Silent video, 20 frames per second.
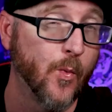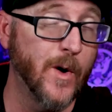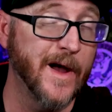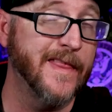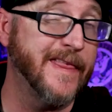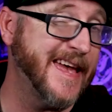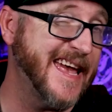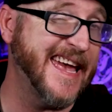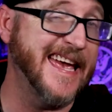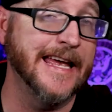
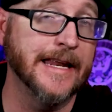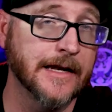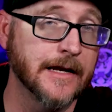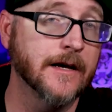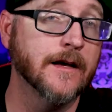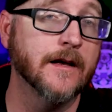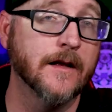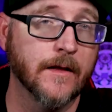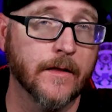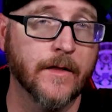
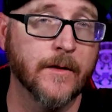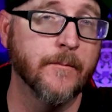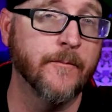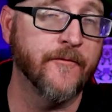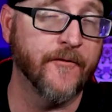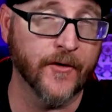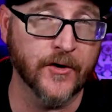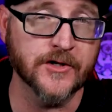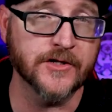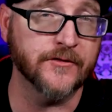within the
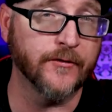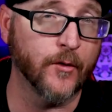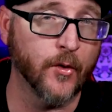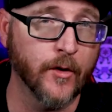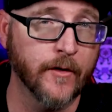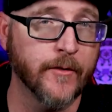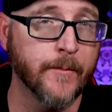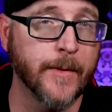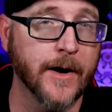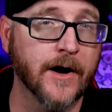first
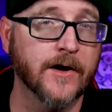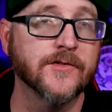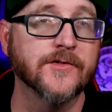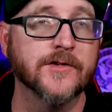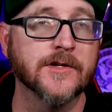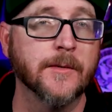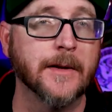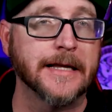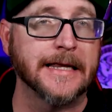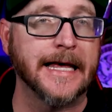floor of the barracks or
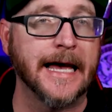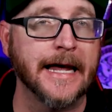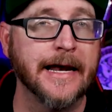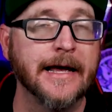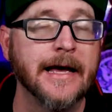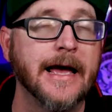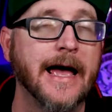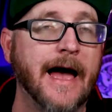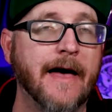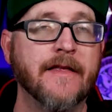something like
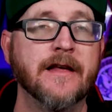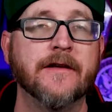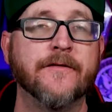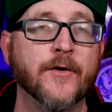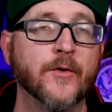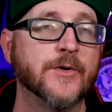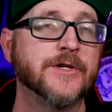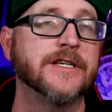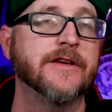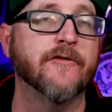that. And then
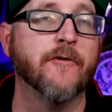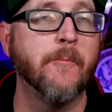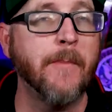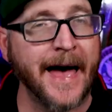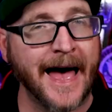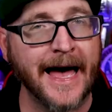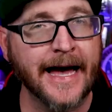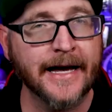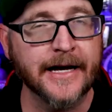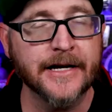if you receive a
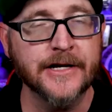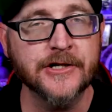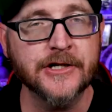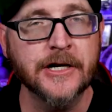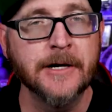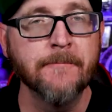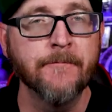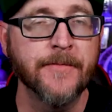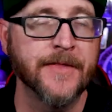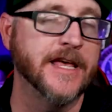
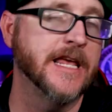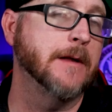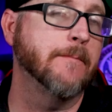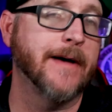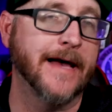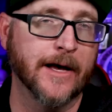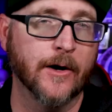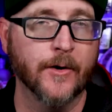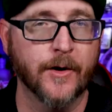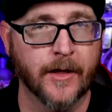package, then it
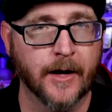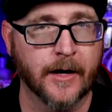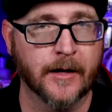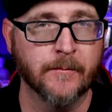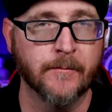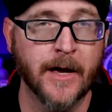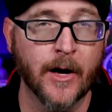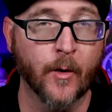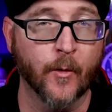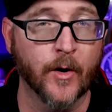might go to like
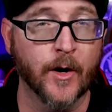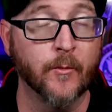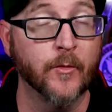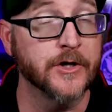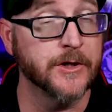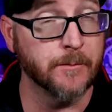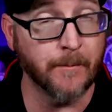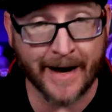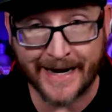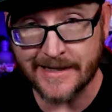the mail room,
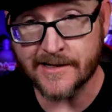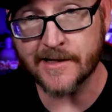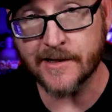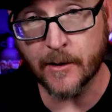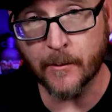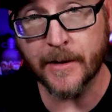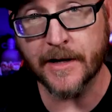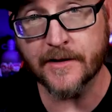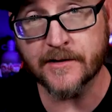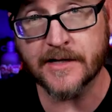which might
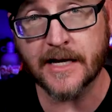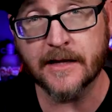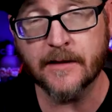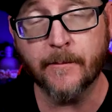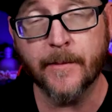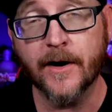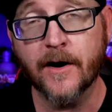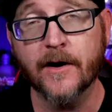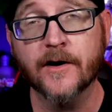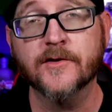still be inside
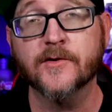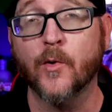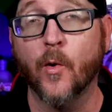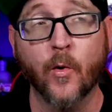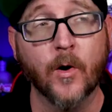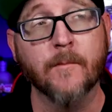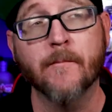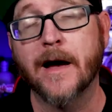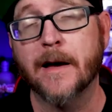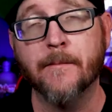the barracks
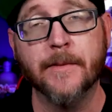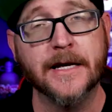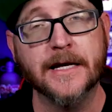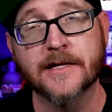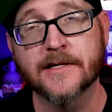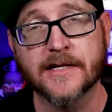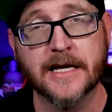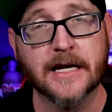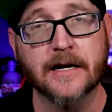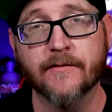or it might be
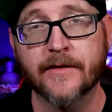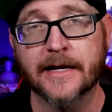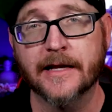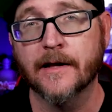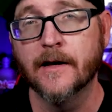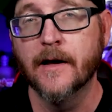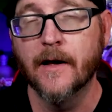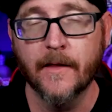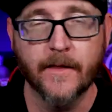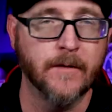inside of
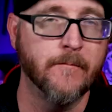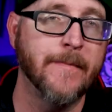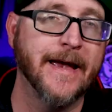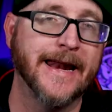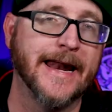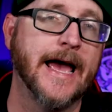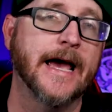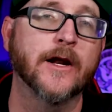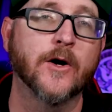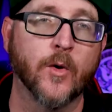like the
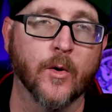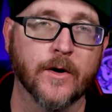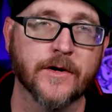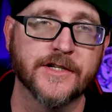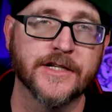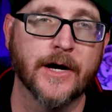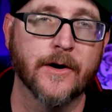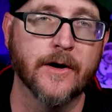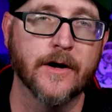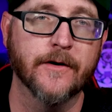main
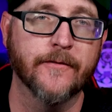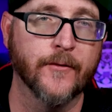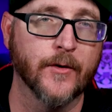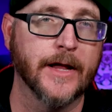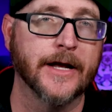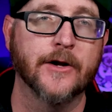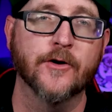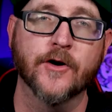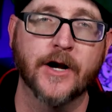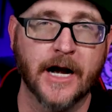headquarters area for
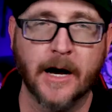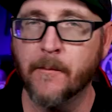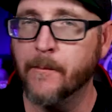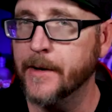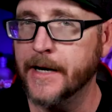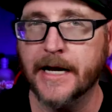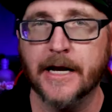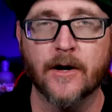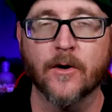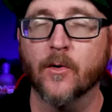like your
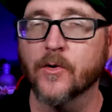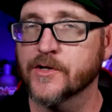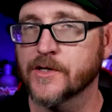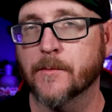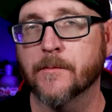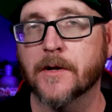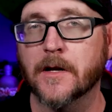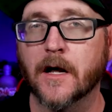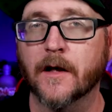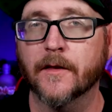company or
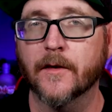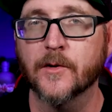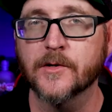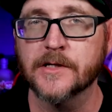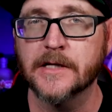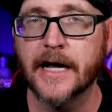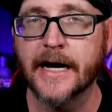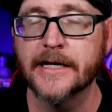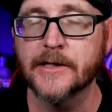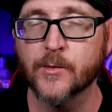something along
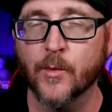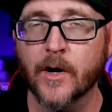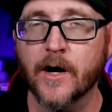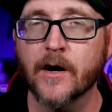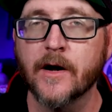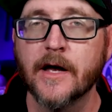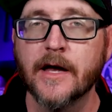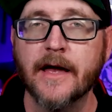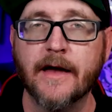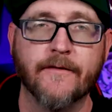those lines
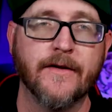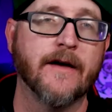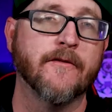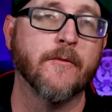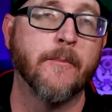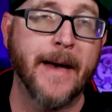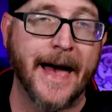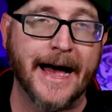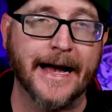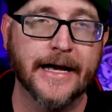where if you
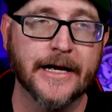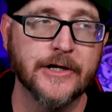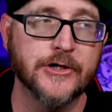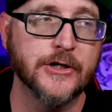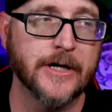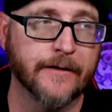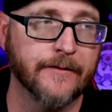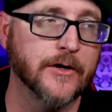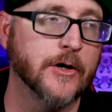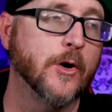have a
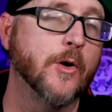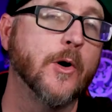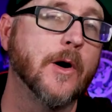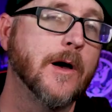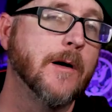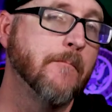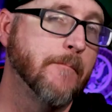package, you have to go